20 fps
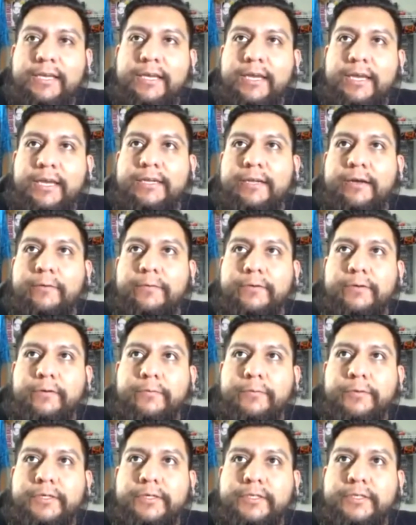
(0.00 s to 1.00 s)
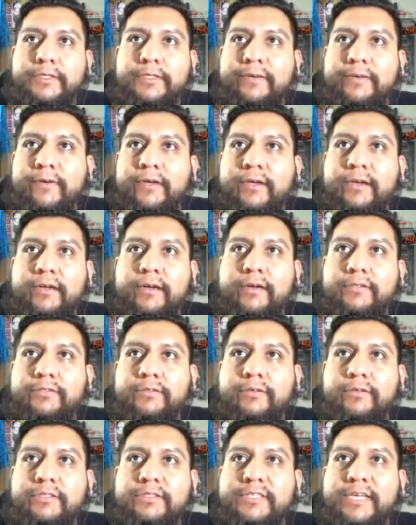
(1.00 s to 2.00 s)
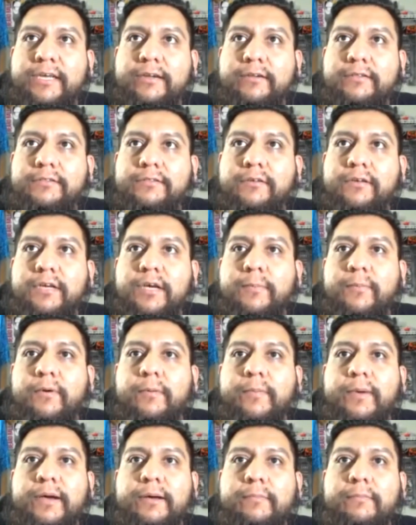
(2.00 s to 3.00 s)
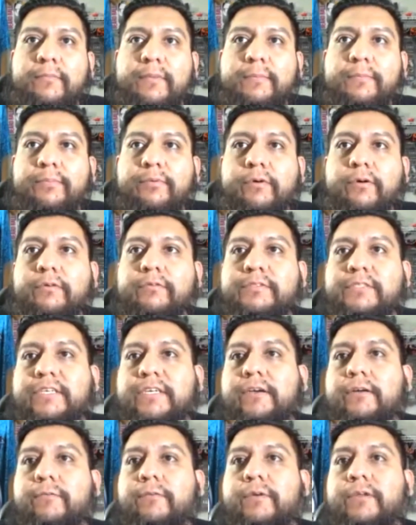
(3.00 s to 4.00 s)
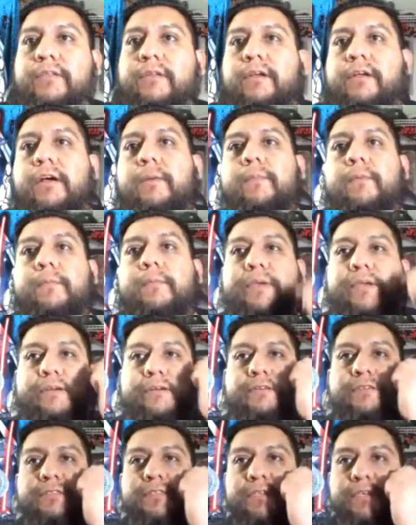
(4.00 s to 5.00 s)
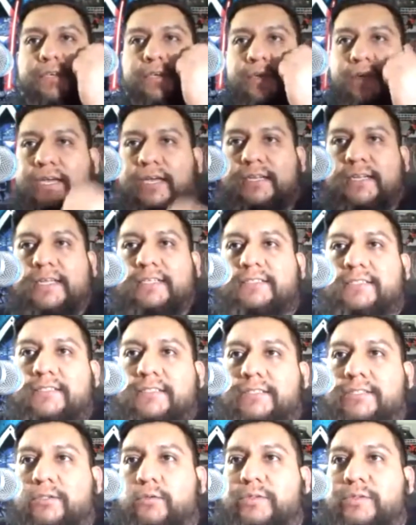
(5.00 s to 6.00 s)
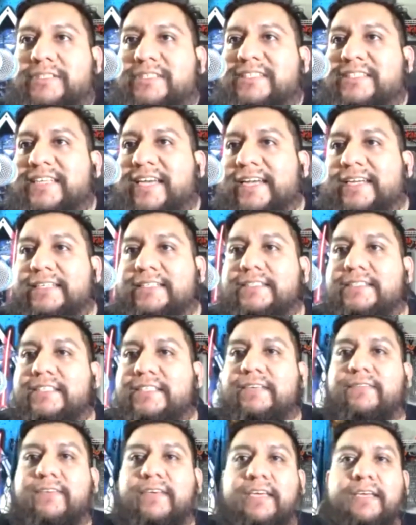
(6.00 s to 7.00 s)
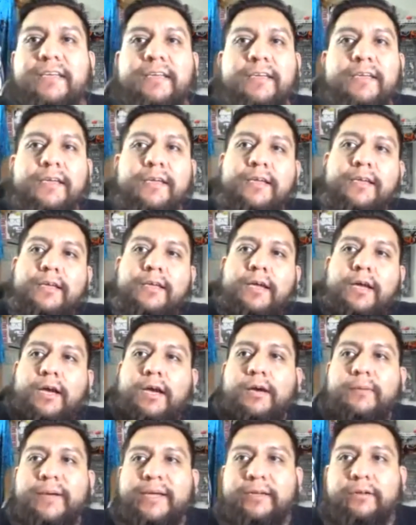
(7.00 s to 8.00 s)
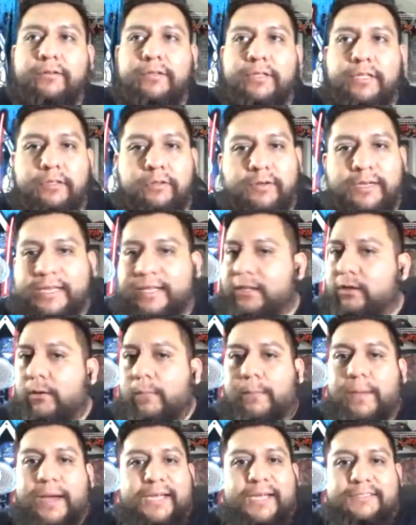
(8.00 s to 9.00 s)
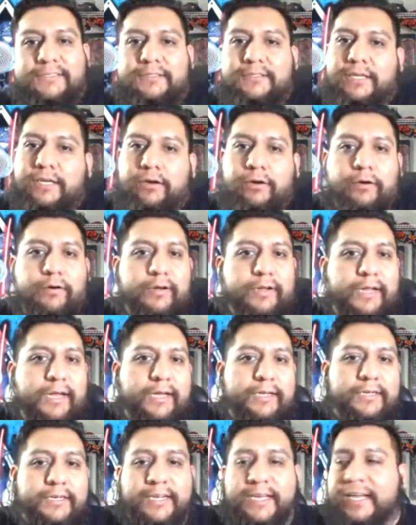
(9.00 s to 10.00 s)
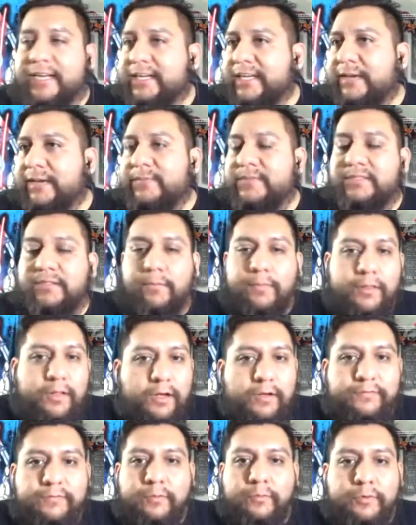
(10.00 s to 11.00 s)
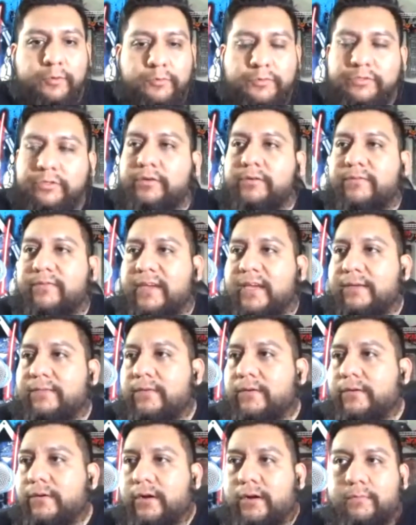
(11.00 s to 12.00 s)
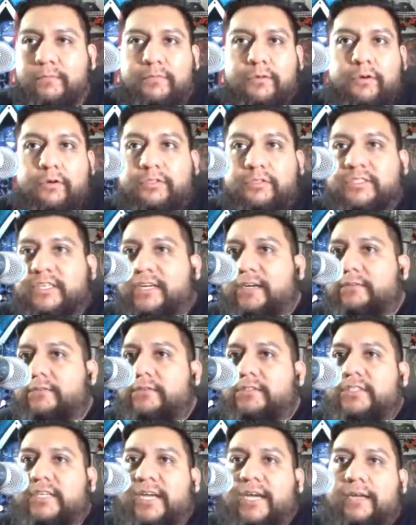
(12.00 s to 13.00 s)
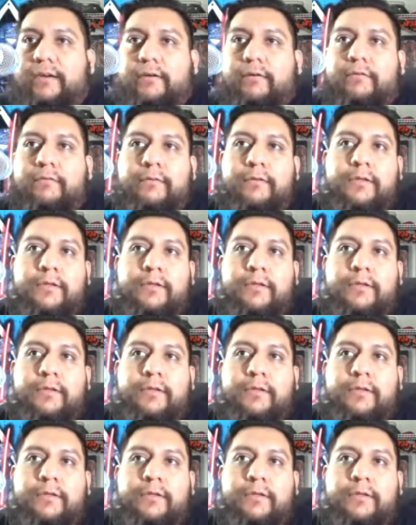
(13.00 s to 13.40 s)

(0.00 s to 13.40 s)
Now I want to give out also a shout out to a couple of my bros here with a couple beards, and that's the Sweet Science TV. I know they're doing like a little boxing thing going on. They kind of gave me some love, so I'm gonna return the favor. Go check out their channel.